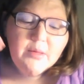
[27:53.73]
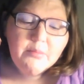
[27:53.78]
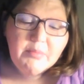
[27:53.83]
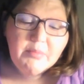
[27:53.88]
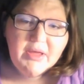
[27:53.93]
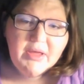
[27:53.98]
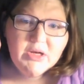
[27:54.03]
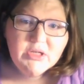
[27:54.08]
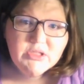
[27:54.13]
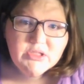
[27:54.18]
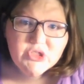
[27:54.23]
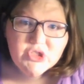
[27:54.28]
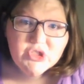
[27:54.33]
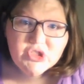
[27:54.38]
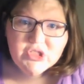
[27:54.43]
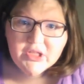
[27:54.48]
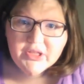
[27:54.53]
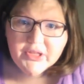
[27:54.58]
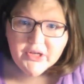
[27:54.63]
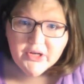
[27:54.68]
But here's just
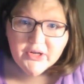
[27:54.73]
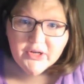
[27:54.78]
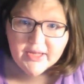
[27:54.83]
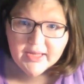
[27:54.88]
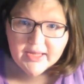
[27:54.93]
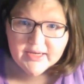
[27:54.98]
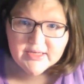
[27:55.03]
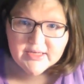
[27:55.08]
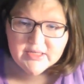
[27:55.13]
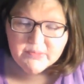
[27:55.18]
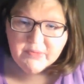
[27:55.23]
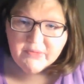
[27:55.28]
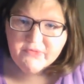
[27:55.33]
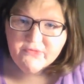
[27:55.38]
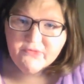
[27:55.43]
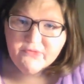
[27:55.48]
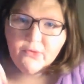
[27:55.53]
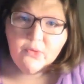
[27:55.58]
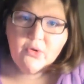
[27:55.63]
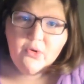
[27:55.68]
a little hint
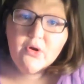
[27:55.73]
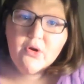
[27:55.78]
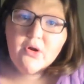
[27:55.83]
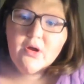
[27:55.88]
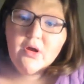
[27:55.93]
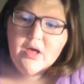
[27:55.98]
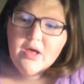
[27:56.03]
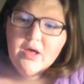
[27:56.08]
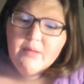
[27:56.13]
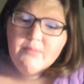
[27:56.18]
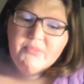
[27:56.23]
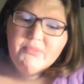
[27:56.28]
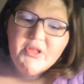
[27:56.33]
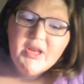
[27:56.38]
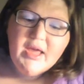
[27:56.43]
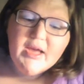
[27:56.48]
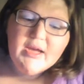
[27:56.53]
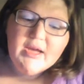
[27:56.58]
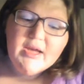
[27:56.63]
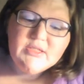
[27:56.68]
before the
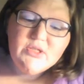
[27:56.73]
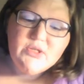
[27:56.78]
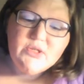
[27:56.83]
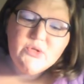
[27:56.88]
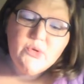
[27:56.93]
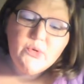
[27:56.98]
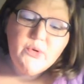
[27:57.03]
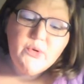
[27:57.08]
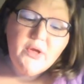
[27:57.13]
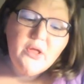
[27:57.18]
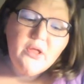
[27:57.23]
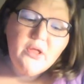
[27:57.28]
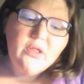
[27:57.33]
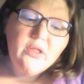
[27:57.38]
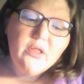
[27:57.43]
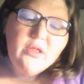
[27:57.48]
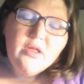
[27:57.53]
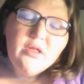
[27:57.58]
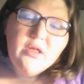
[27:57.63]
next tutorial.